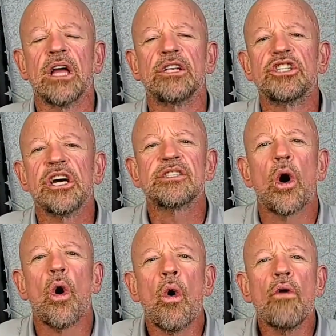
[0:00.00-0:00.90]
just
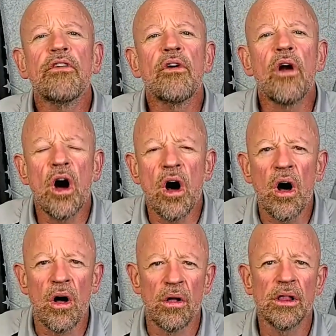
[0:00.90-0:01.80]

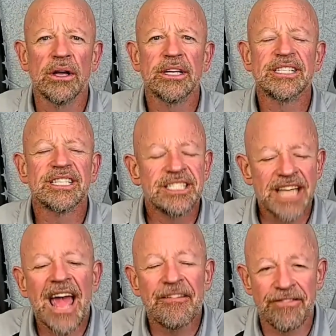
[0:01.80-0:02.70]
overall
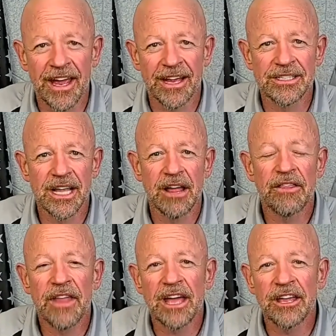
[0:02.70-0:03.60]
savings
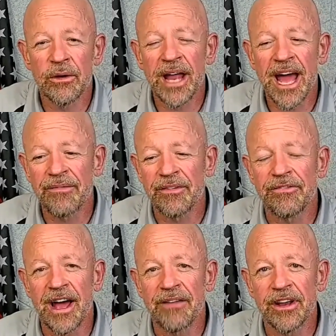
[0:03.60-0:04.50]
that you would have in
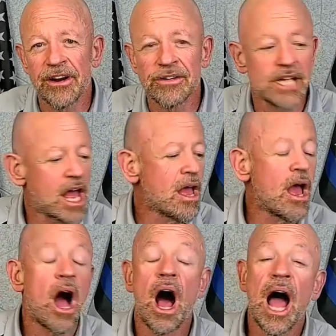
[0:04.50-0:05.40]
5 years,
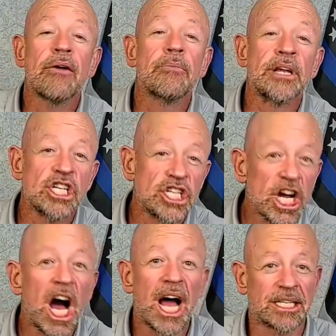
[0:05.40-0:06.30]
I would be
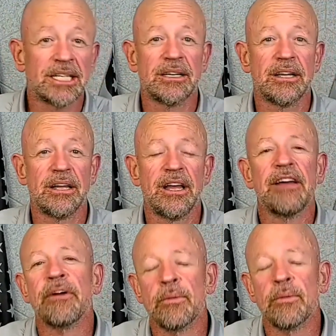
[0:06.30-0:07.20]
shocked
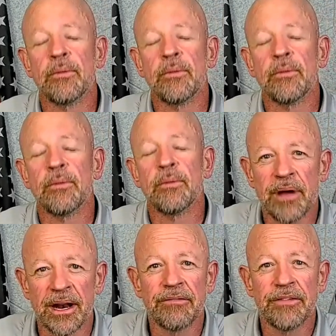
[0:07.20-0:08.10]
if it was not a net
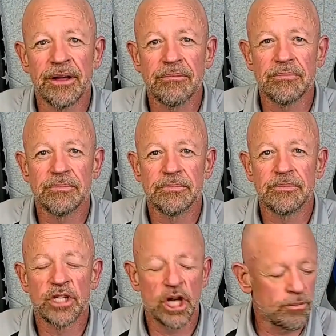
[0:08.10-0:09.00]
benefit
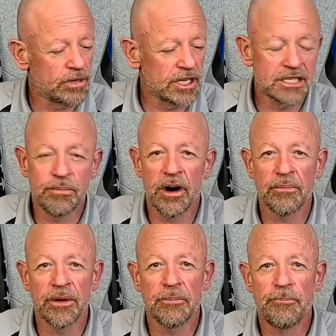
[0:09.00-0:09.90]
to your police
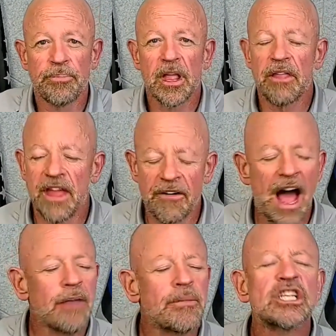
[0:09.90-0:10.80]
department.
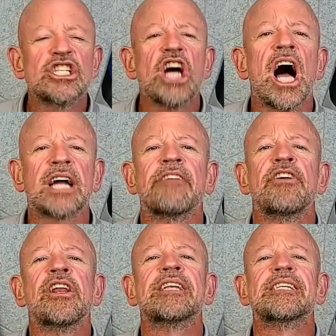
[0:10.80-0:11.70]
I'd be shocked if you
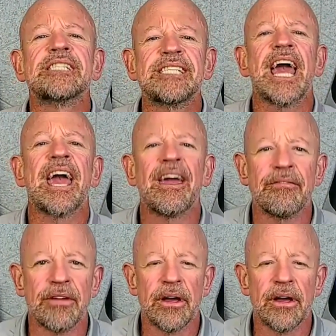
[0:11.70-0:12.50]
didn't save